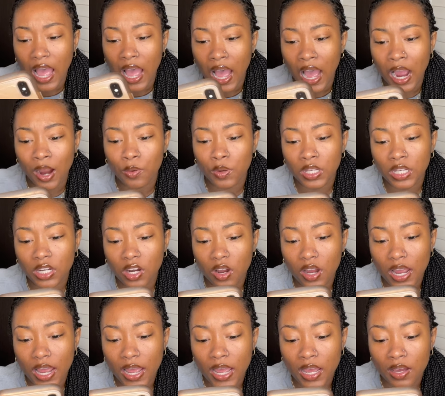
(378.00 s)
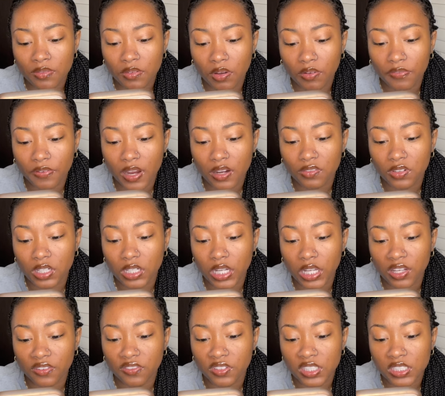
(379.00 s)
I really don't have a favorite
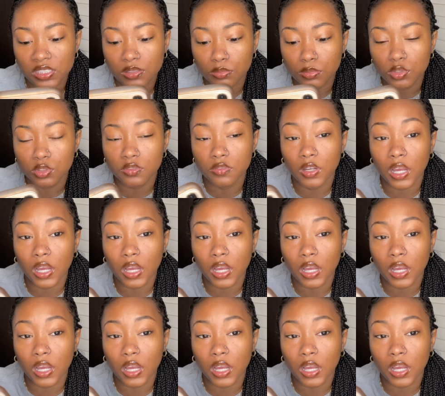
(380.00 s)
Netflix movie.